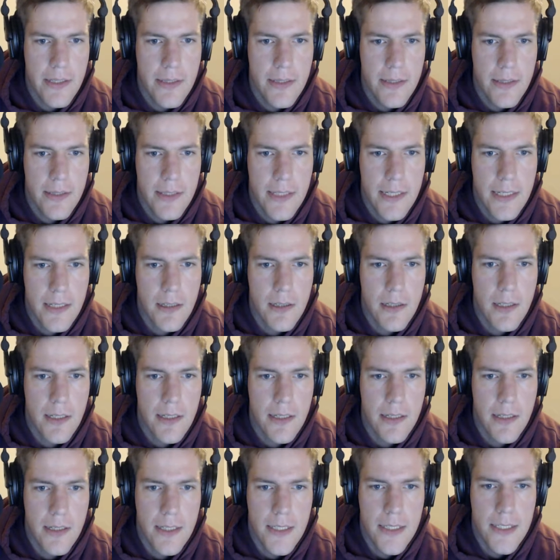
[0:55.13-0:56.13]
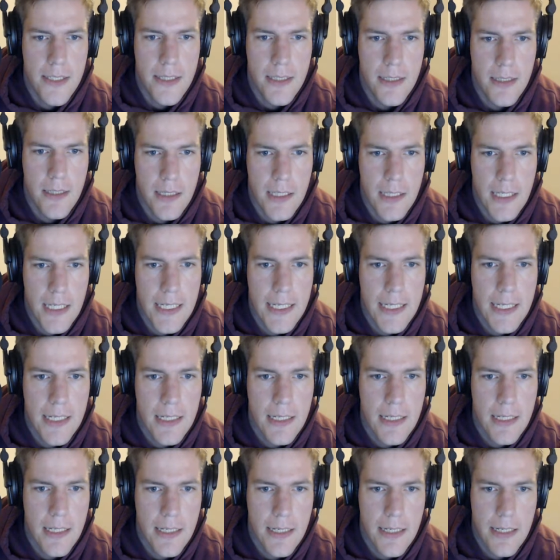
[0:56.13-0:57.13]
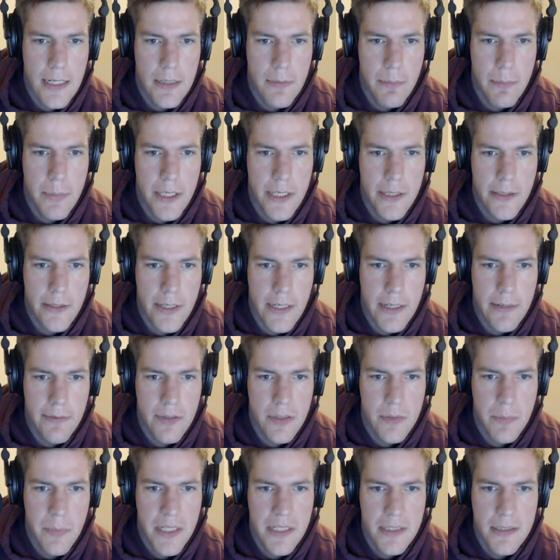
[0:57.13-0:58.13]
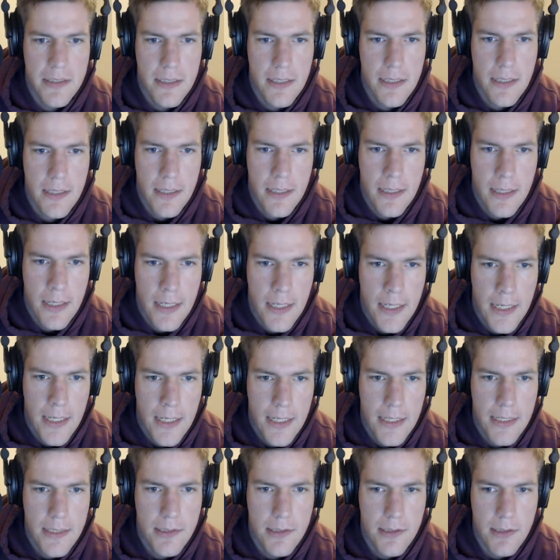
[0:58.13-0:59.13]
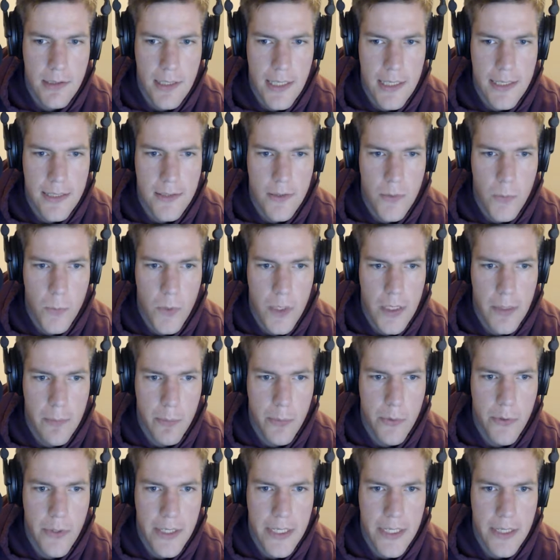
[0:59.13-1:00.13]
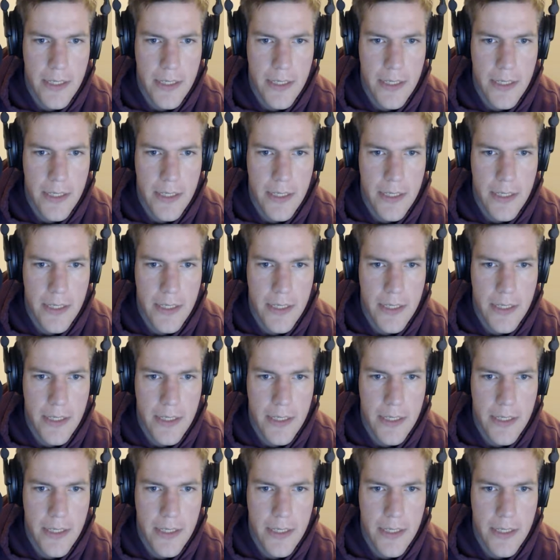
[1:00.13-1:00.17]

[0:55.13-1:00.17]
Then click on Line and Paragraph Spacing and select 1.0.